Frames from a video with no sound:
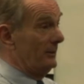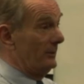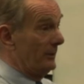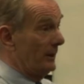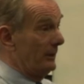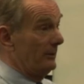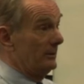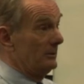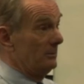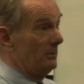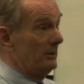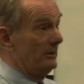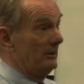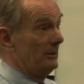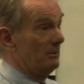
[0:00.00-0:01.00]
in 500
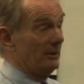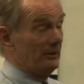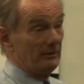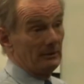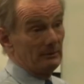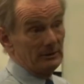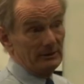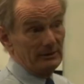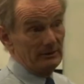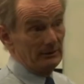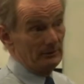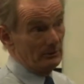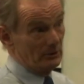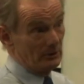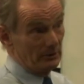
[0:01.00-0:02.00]
BC by
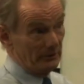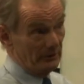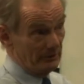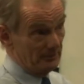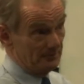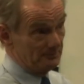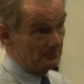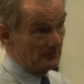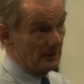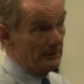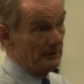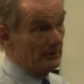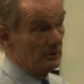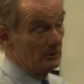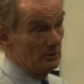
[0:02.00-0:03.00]
Simonides of Kos.
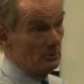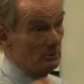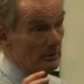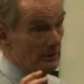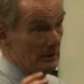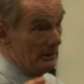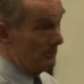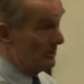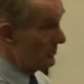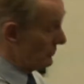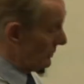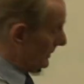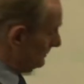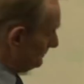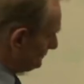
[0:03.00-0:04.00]
It's to do with
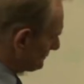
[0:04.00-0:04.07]
imagery.